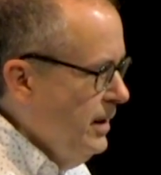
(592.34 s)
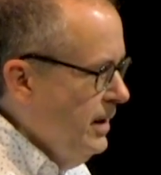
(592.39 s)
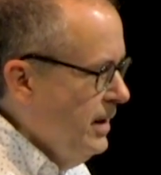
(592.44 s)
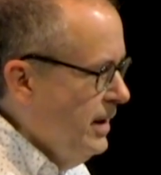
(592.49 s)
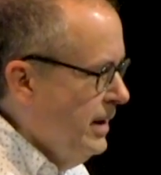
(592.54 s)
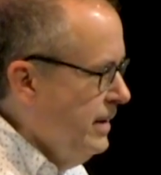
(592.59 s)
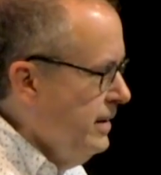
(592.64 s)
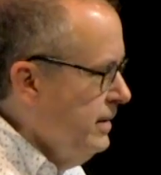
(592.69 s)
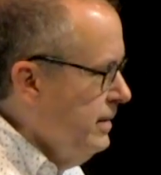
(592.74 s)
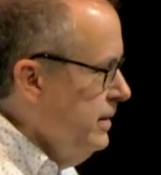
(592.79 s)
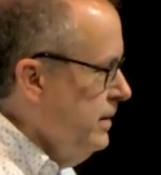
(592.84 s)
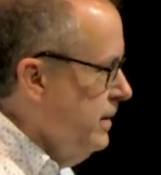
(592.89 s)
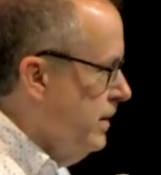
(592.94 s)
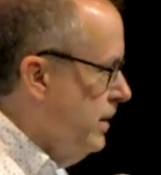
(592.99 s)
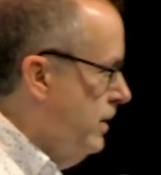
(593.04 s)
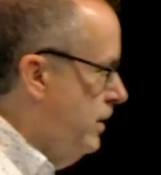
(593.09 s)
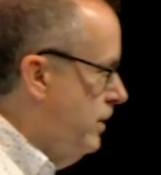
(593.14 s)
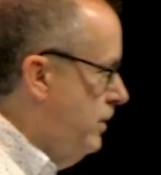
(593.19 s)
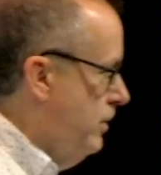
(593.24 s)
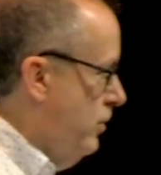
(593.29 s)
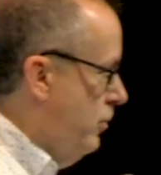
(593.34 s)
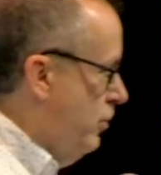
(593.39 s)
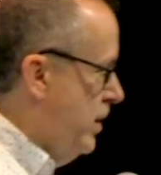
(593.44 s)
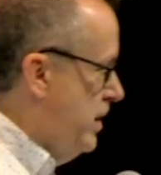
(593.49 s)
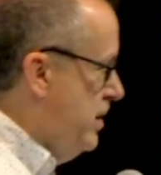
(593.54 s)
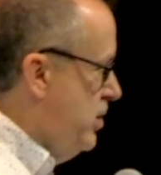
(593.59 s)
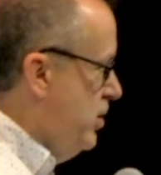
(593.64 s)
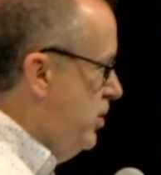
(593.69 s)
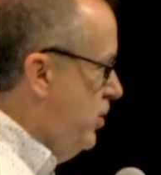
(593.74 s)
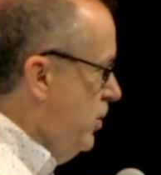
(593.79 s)
And,
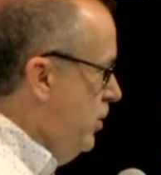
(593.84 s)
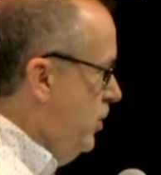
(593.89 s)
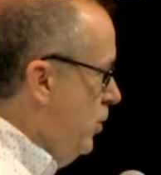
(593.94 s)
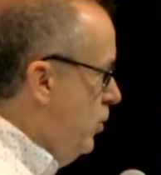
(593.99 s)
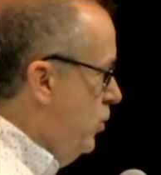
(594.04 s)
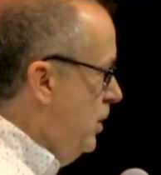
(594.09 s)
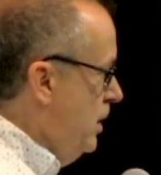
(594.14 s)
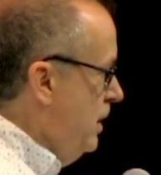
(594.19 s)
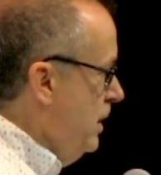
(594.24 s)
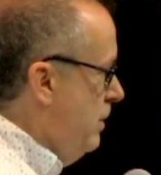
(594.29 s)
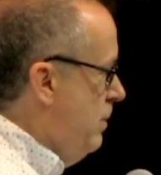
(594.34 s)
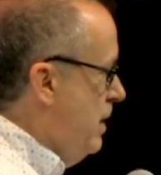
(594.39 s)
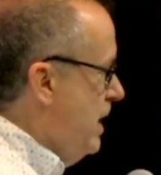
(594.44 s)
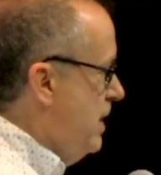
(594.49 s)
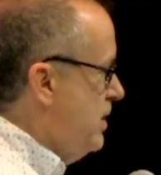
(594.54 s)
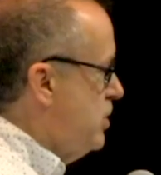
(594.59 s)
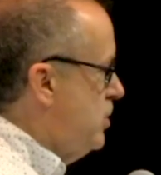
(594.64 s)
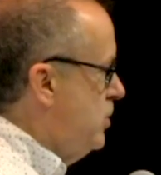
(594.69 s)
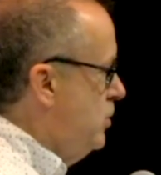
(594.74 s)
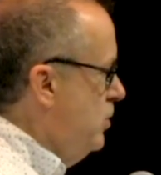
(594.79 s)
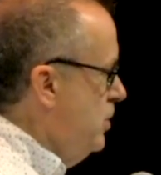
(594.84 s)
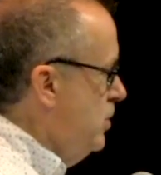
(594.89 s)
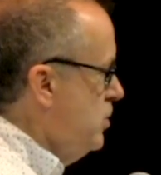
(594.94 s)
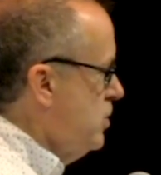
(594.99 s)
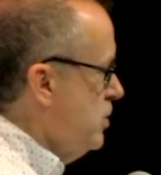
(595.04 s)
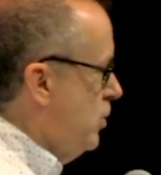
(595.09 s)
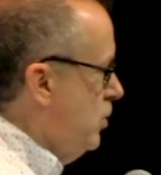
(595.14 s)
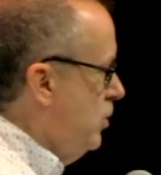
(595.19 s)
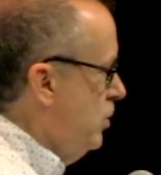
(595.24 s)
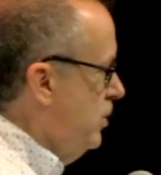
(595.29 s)
when you're only about 2
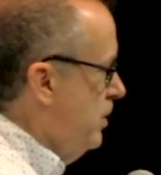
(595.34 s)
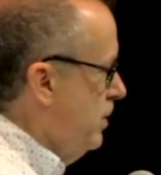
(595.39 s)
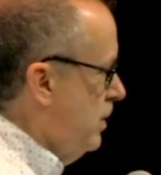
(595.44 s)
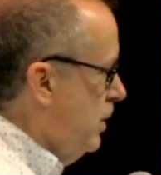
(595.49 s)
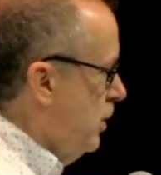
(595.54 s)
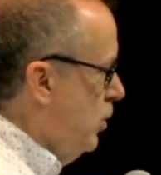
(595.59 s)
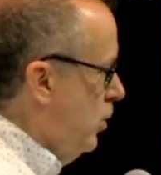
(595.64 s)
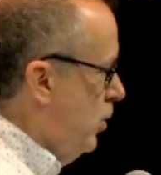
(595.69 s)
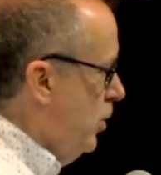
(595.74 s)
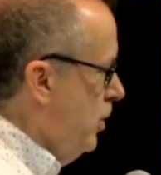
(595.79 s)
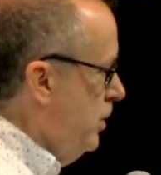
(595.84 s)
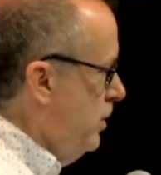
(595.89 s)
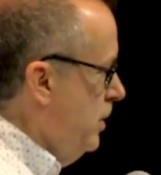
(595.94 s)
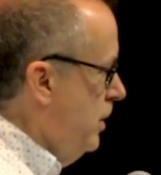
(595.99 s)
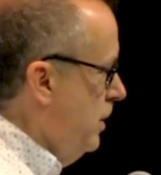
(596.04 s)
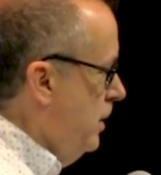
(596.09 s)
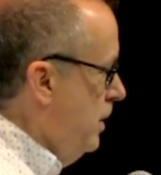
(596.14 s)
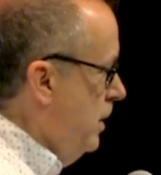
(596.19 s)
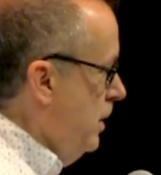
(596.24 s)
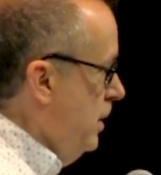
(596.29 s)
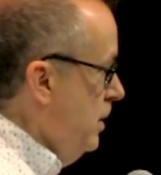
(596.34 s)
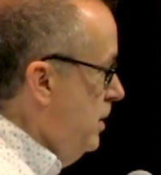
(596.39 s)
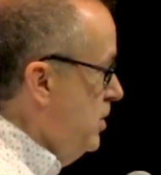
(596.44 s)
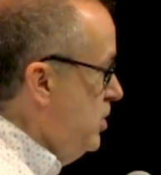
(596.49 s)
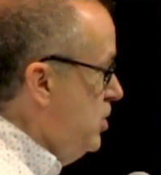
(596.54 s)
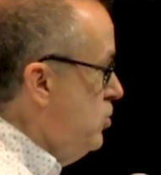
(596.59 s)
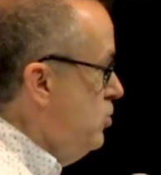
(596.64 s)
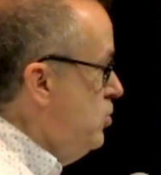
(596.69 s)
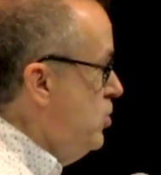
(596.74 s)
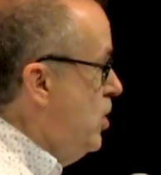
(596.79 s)
years old in the Lord,
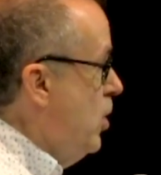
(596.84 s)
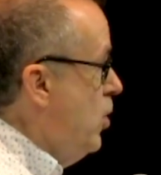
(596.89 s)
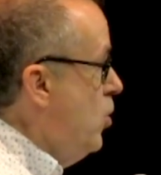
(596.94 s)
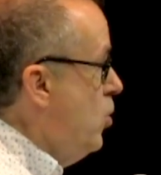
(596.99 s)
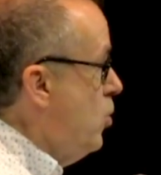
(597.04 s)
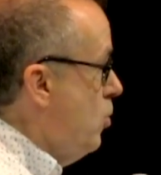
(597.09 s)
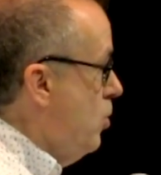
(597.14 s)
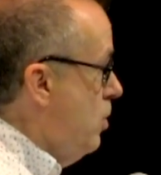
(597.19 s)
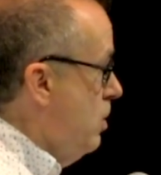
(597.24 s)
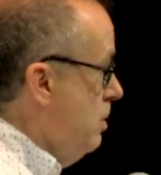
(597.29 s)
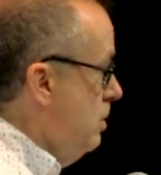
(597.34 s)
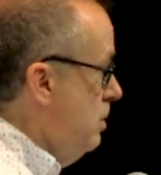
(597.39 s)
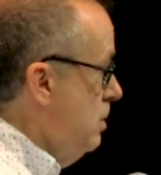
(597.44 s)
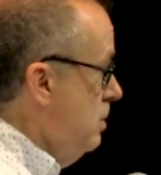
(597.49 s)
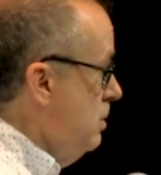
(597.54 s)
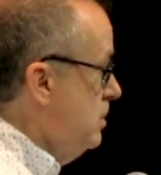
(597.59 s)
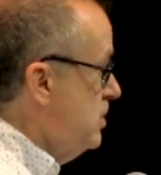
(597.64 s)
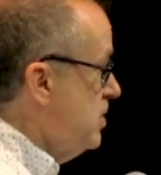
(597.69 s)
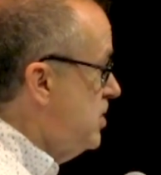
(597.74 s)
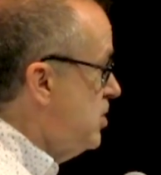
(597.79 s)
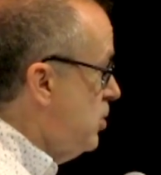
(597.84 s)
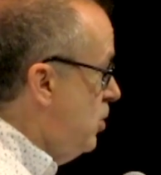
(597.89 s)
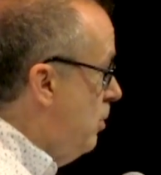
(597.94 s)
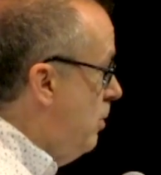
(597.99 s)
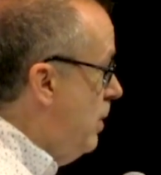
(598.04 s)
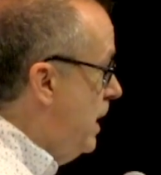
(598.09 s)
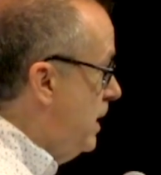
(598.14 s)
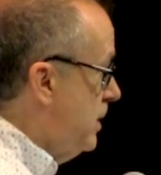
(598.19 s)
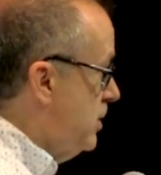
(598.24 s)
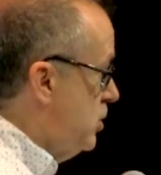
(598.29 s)
you know so
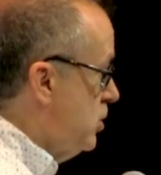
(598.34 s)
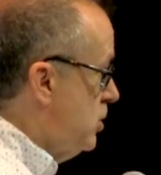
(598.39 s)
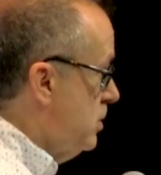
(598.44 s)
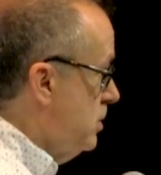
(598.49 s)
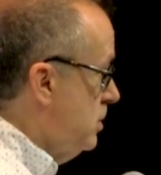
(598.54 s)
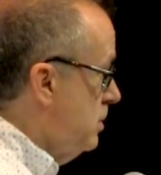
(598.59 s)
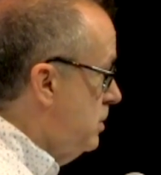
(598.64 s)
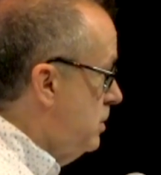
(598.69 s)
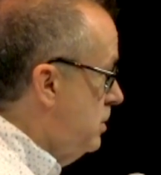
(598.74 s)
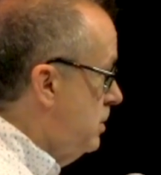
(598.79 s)
much.